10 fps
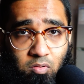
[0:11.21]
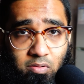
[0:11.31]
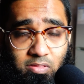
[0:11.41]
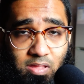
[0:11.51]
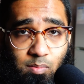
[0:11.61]

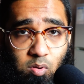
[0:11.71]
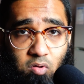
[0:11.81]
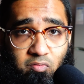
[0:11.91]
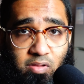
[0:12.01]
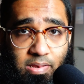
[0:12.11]
Same
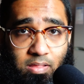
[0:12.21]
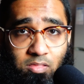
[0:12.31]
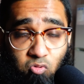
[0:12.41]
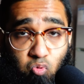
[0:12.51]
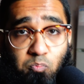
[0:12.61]
go with the
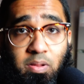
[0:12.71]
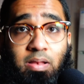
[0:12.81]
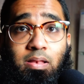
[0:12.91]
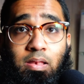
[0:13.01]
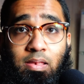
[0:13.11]
stupid
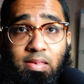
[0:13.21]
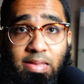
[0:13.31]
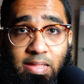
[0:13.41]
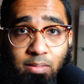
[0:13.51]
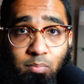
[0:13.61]

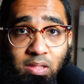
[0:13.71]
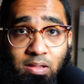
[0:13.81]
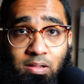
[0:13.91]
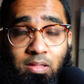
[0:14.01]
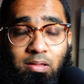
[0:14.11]

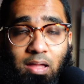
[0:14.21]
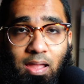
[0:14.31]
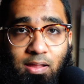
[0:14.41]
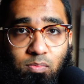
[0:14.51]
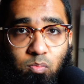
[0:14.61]
naming
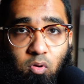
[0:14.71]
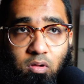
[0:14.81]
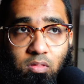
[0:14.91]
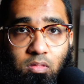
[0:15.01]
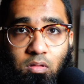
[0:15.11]

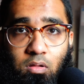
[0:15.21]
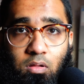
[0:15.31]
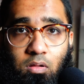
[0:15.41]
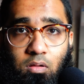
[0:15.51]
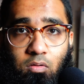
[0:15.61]
Xbox
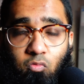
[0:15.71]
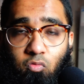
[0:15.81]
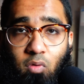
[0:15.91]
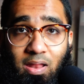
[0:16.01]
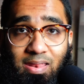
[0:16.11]

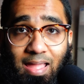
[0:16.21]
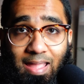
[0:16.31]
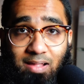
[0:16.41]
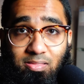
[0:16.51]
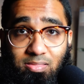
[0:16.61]
One
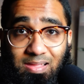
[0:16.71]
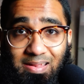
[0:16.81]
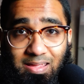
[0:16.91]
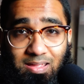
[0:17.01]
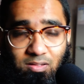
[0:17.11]
X
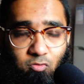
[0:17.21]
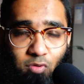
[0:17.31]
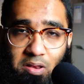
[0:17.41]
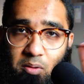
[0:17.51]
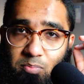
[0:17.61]
series,
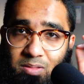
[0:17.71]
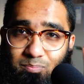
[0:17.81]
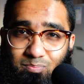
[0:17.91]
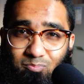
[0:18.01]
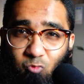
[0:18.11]
one of the
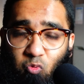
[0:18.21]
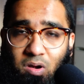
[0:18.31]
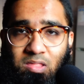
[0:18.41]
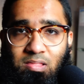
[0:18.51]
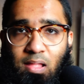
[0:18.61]

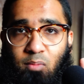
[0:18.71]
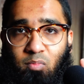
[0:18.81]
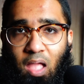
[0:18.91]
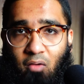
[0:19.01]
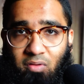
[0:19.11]
worst name
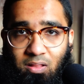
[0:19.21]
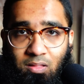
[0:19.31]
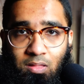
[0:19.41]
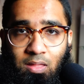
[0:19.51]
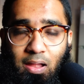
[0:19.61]
ever.
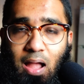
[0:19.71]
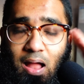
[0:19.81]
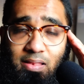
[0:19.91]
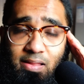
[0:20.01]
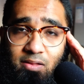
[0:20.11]

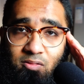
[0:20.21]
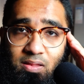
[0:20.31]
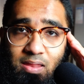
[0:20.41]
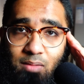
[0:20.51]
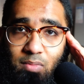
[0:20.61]
Can't they
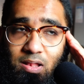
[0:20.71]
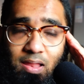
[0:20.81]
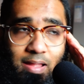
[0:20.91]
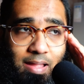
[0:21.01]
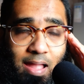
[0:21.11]
rename it
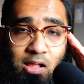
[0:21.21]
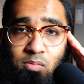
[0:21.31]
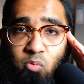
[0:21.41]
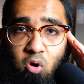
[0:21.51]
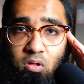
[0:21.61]
like
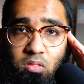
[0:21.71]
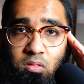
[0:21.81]
Xbox